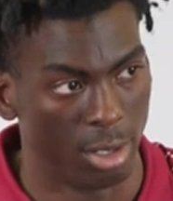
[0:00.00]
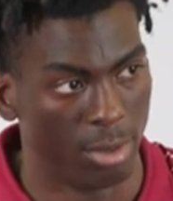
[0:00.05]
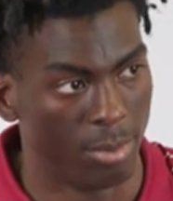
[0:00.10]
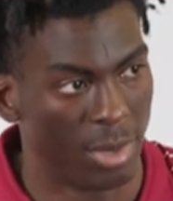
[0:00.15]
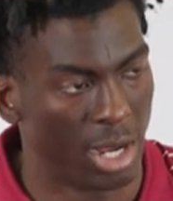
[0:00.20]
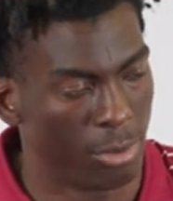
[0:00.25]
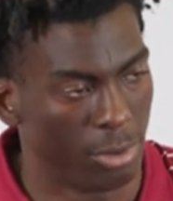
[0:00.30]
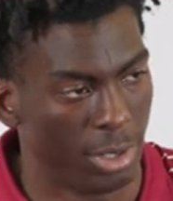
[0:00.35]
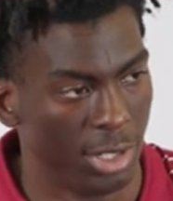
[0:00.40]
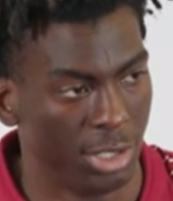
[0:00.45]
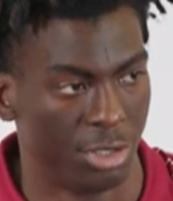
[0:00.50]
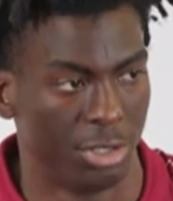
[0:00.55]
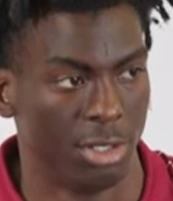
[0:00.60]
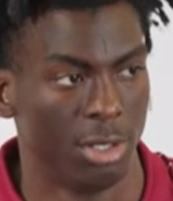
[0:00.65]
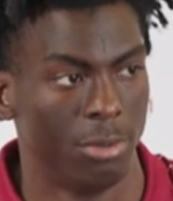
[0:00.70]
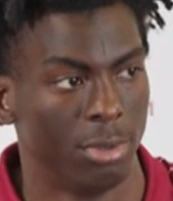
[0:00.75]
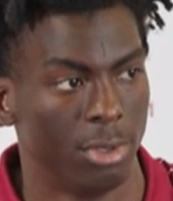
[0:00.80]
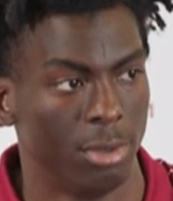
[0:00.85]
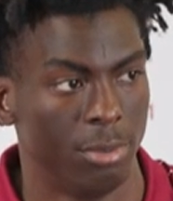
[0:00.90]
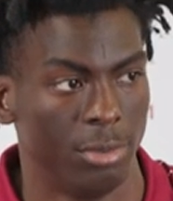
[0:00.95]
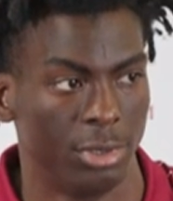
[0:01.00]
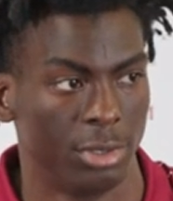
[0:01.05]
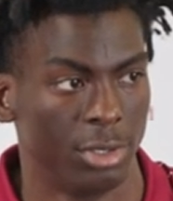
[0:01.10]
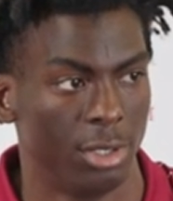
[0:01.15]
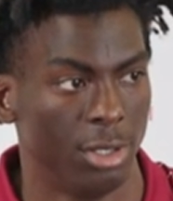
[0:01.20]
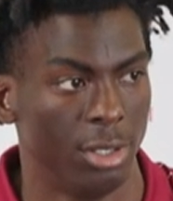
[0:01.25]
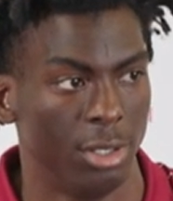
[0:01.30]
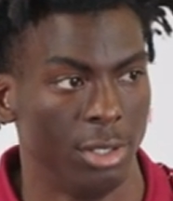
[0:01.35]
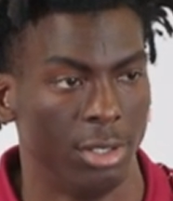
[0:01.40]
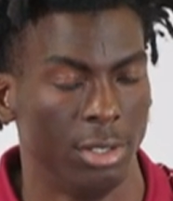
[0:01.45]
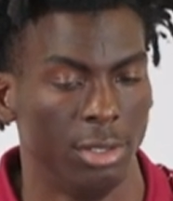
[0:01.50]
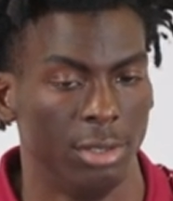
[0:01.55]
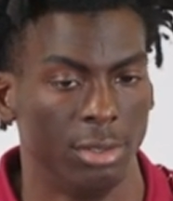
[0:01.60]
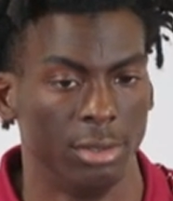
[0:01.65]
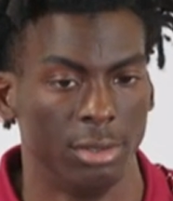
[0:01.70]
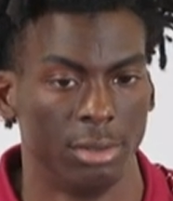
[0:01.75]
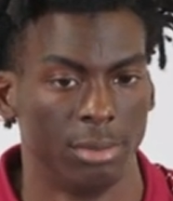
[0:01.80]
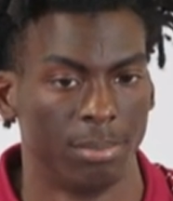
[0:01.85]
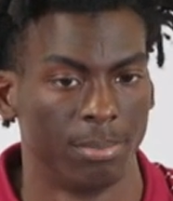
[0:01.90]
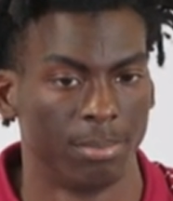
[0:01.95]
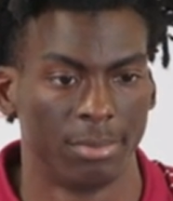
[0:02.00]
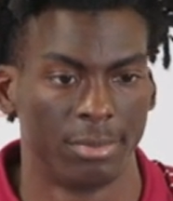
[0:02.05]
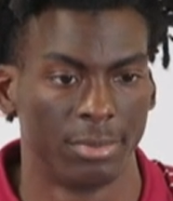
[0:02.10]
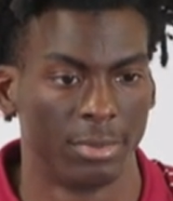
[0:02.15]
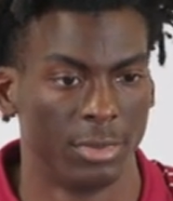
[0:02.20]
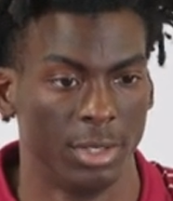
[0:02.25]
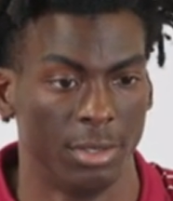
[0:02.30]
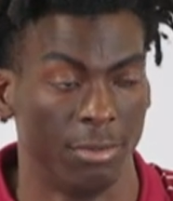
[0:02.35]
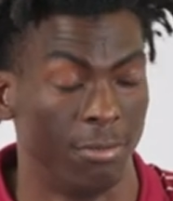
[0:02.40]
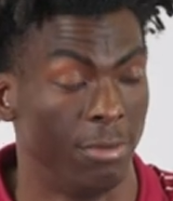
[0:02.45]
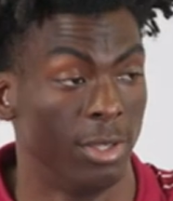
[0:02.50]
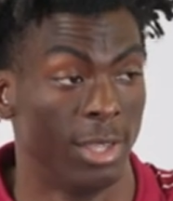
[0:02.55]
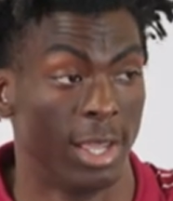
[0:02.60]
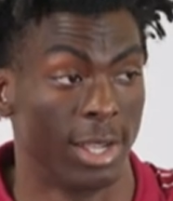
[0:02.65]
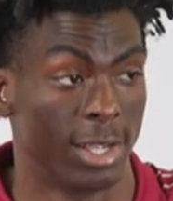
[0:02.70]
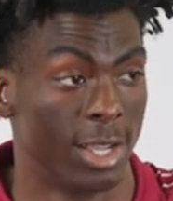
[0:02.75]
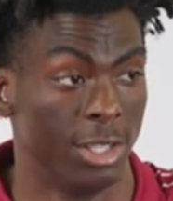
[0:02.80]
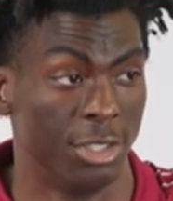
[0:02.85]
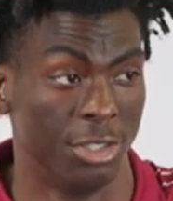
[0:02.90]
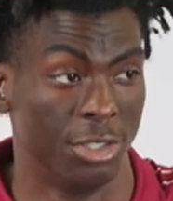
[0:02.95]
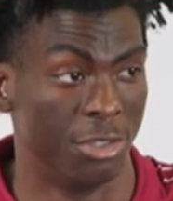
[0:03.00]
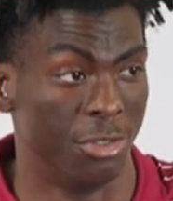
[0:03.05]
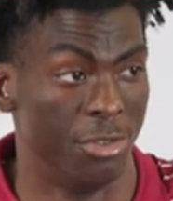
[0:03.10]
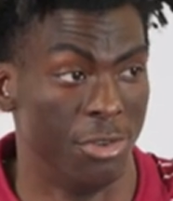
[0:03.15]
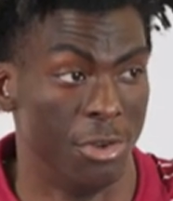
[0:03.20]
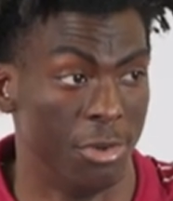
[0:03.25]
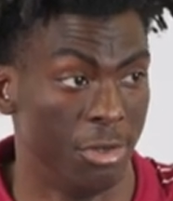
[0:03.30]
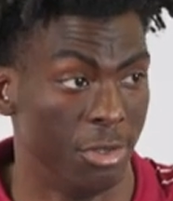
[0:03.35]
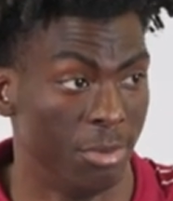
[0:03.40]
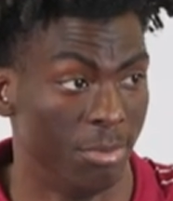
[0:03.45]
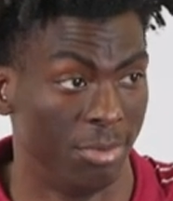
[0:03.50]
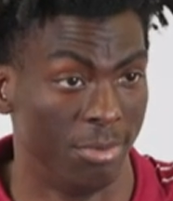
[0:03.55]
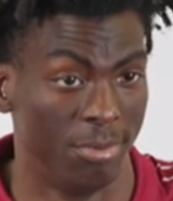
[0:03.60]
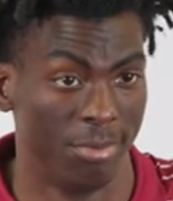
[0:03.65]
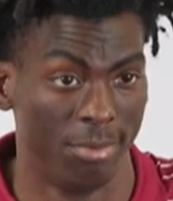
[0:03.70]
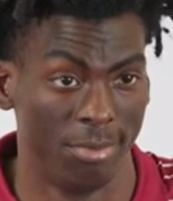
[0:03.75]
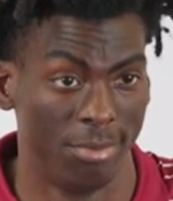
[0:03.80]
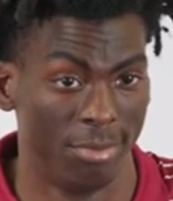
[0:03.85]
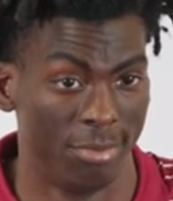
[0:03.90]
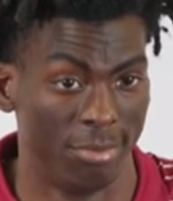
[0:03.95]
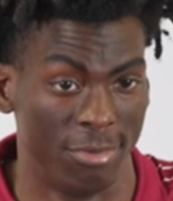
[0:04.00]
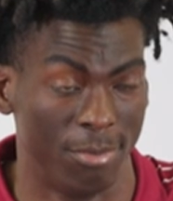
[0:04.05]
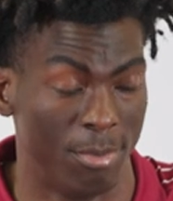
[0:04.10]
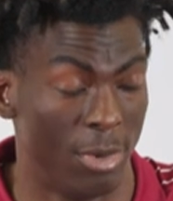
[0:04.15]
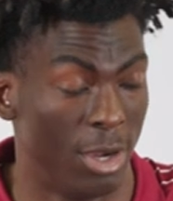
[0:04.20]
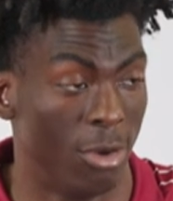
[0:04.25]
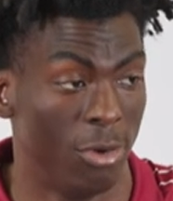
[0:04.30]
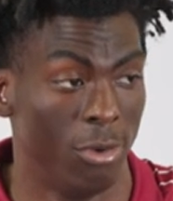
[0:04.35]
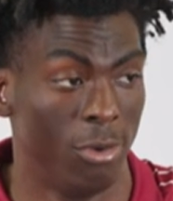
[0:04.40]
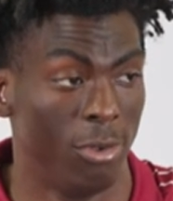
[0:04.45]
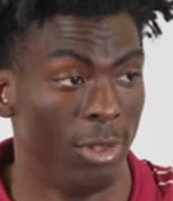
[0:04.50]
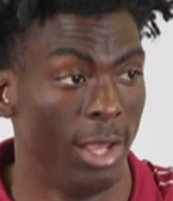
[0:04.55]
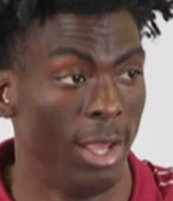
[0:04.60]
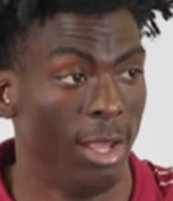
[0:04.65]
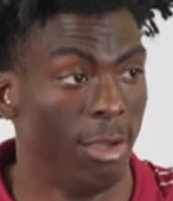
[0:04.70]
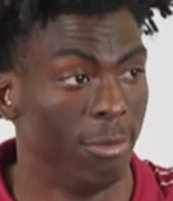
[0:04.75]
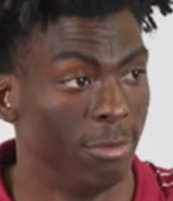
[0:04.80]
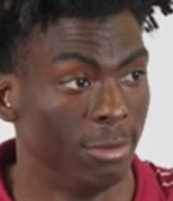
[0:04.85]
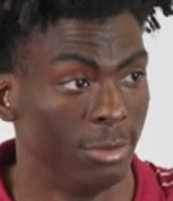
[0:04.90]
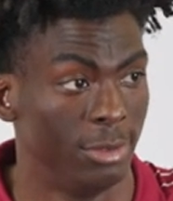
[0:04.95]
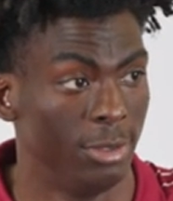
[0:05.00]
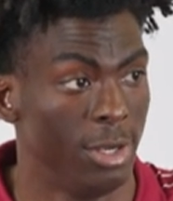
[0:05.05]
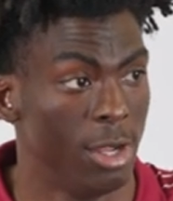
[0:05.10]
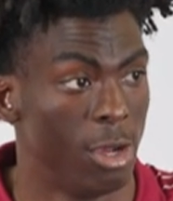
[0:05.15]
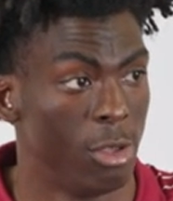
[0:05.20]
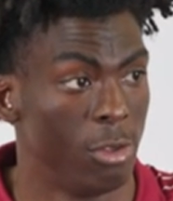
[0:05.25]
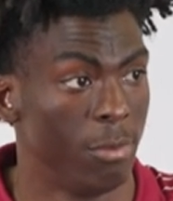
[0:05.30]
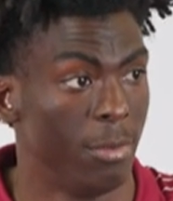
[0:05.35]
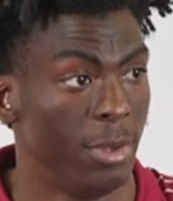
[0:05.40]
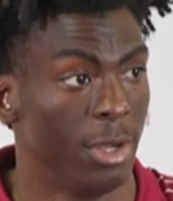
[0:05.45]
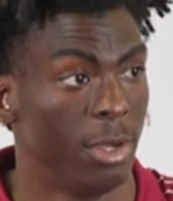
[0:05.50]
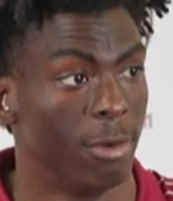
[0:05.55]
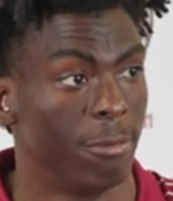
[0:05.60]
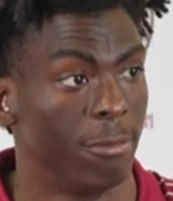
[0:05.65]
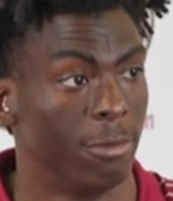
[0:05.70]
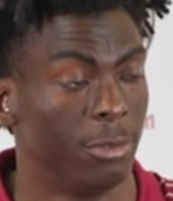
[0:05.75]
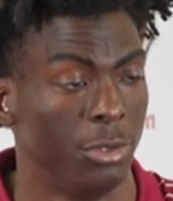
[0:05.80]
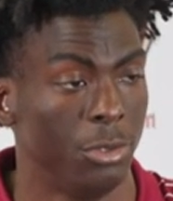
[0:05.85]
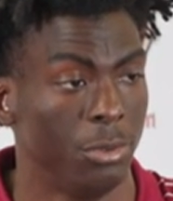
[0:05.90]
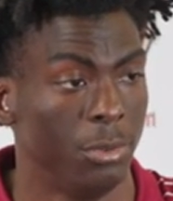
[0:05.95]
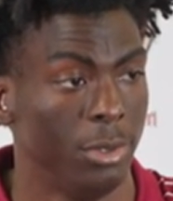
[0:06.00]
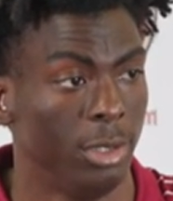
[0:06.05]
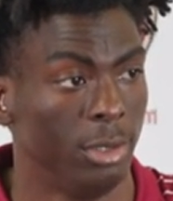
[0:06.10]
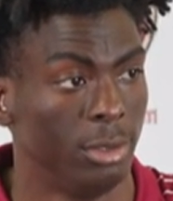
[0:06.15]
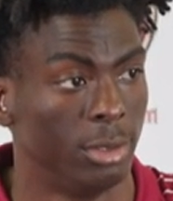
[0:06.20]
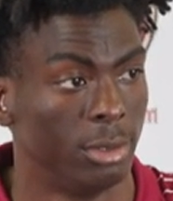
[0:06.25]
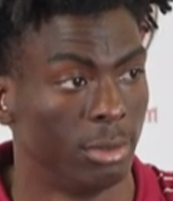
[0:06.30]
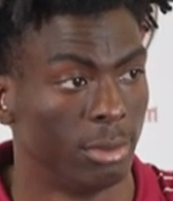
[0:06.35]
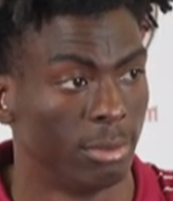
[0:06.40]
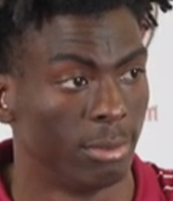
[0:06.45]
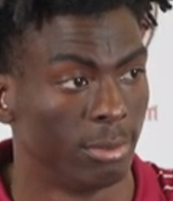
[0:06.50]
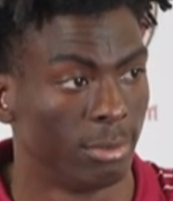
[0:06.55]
And my relationship with them is good, and I feel like I've just known them my whole life, and I've only been here for 2 weeks.